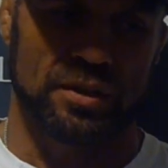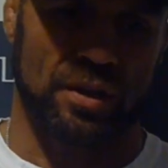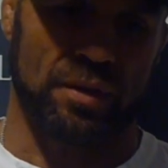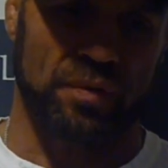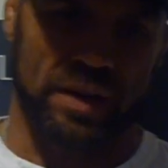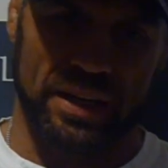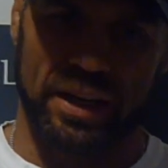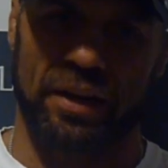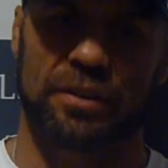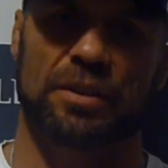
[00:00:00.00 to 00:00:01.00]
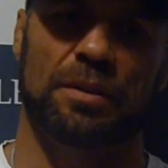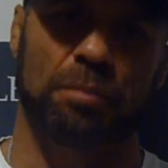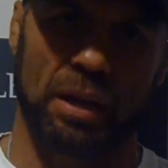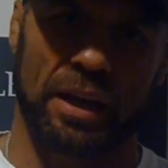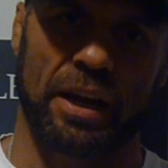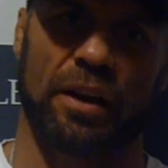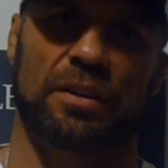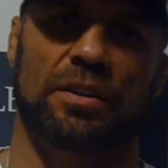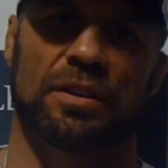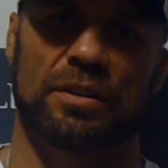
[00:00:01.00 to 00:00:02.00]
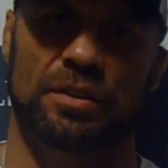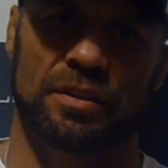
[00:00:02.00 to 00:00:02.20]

try to find a character and play a character,